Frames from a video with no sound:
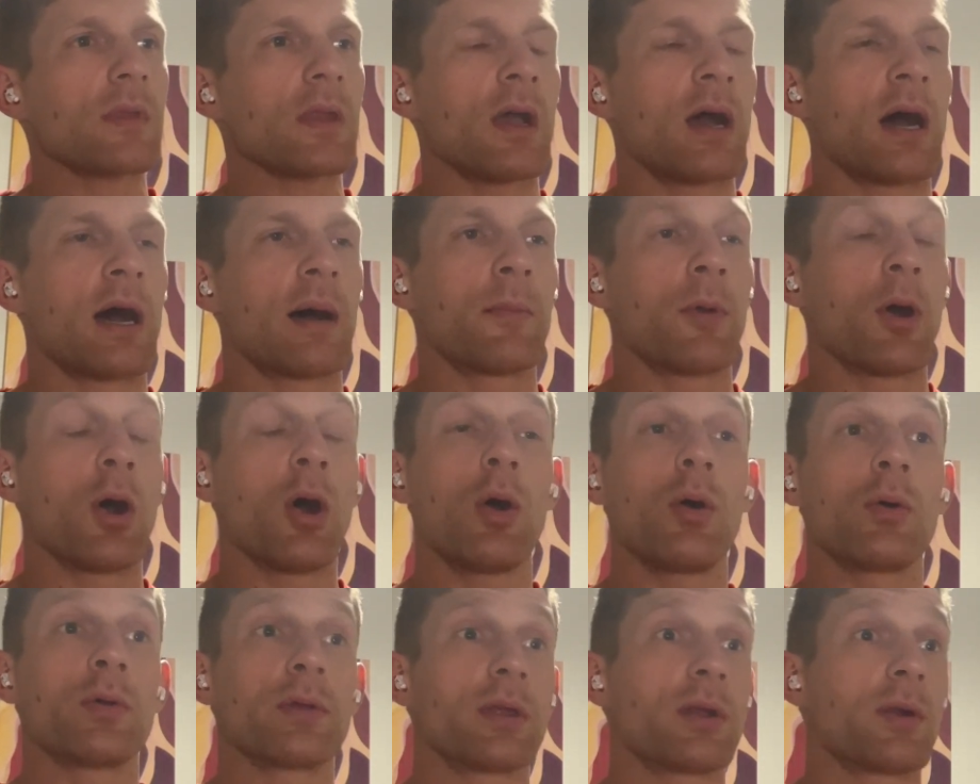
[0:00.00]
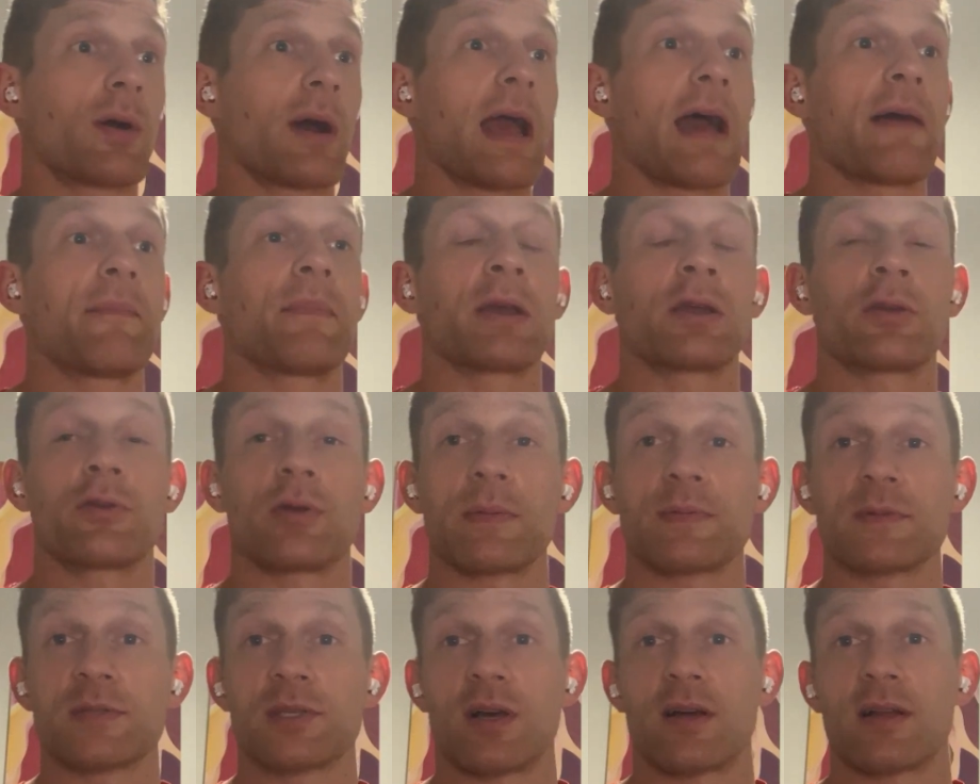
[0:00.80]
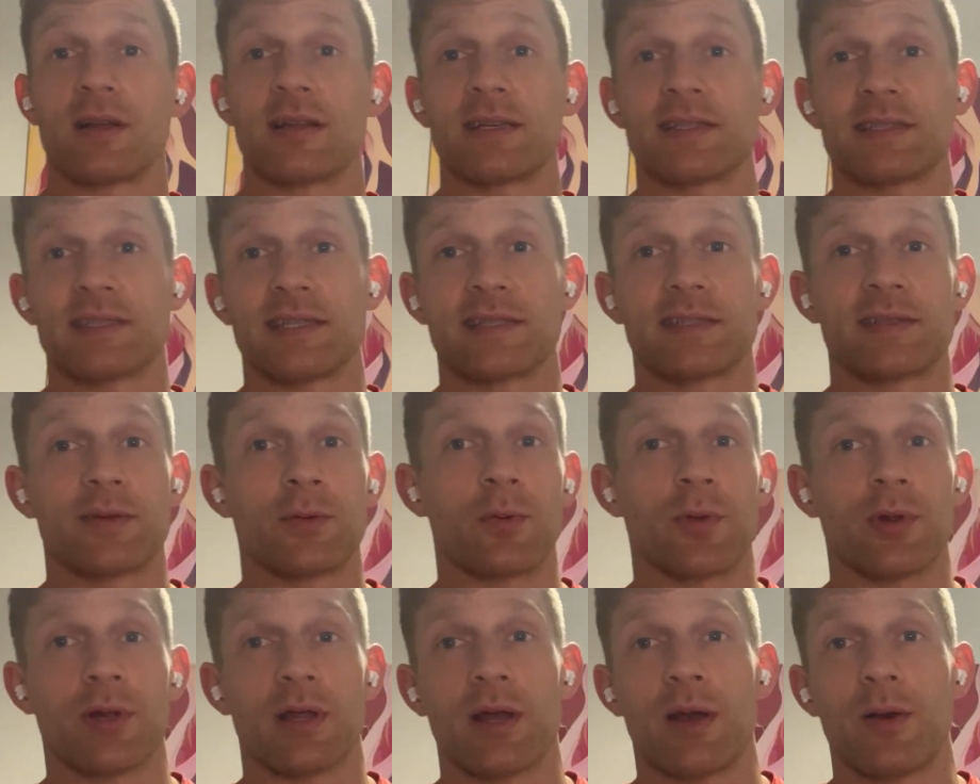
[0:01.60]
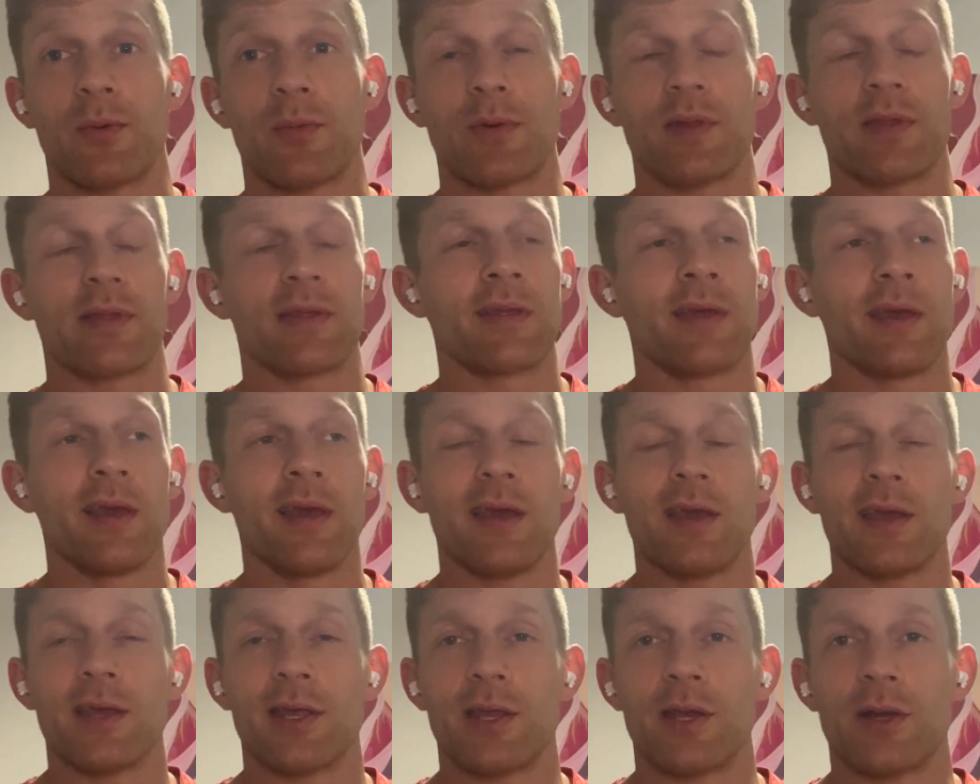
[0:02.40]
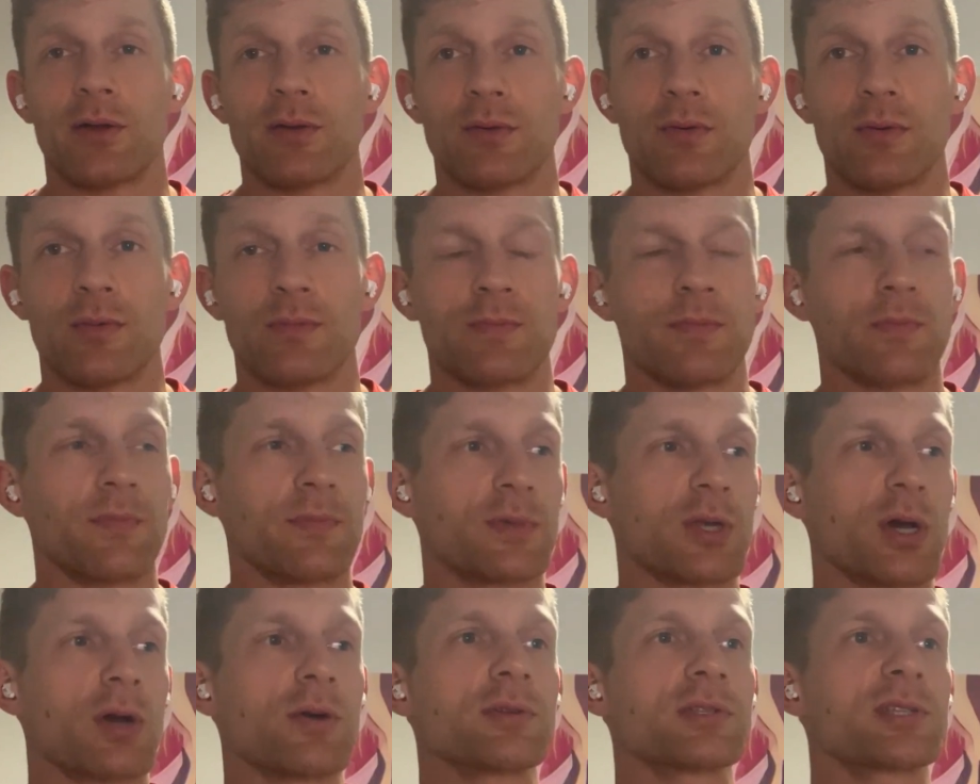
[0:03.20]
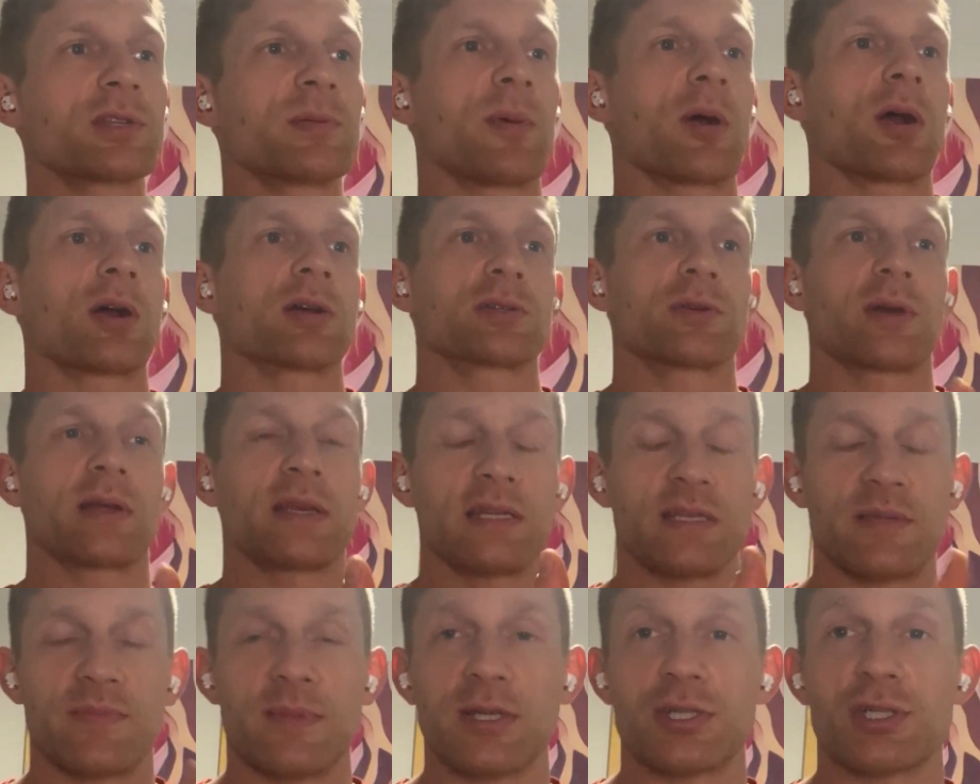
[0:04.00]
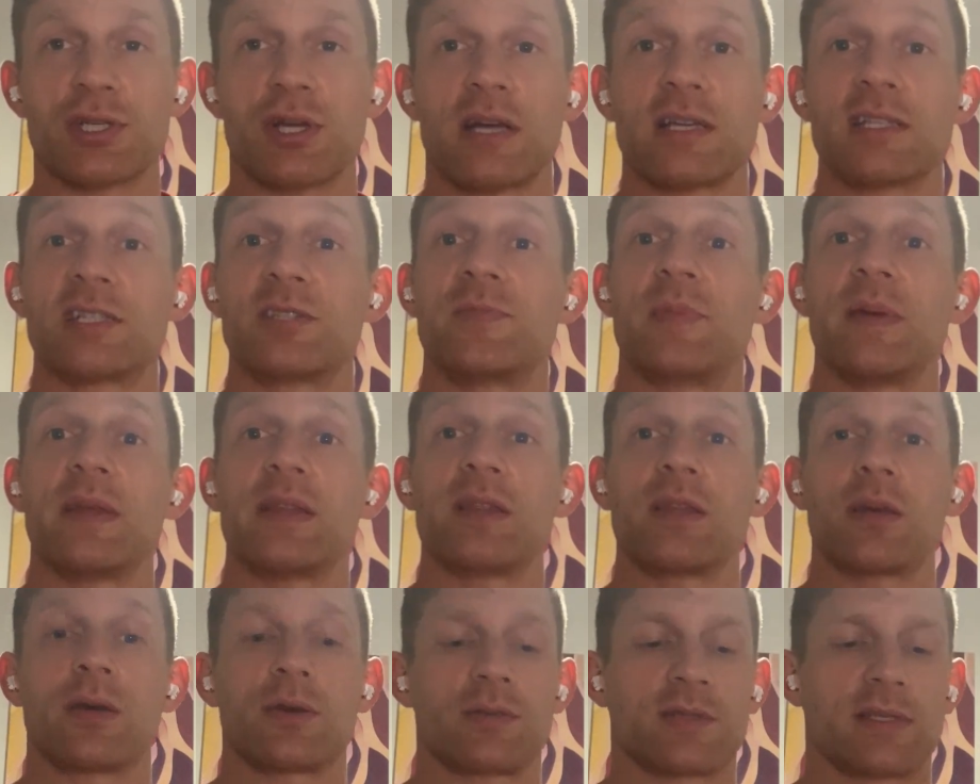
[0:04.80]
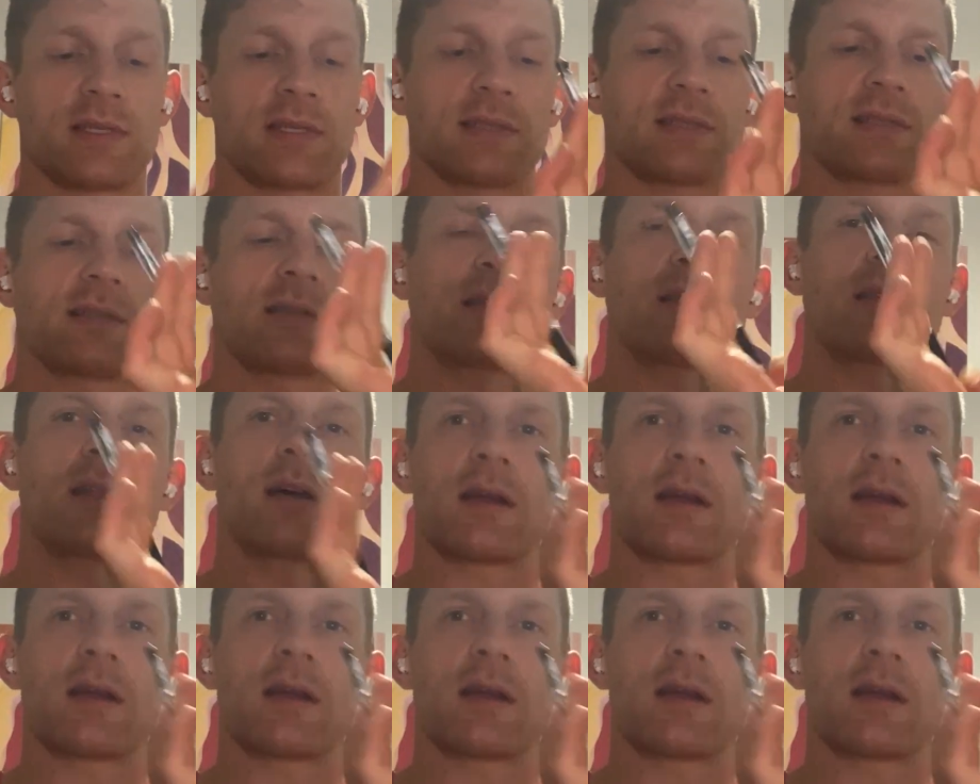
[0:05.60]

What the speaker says: I have my grips on because that's a workout with toes to bar, so I need to make sure I spin those and it's a little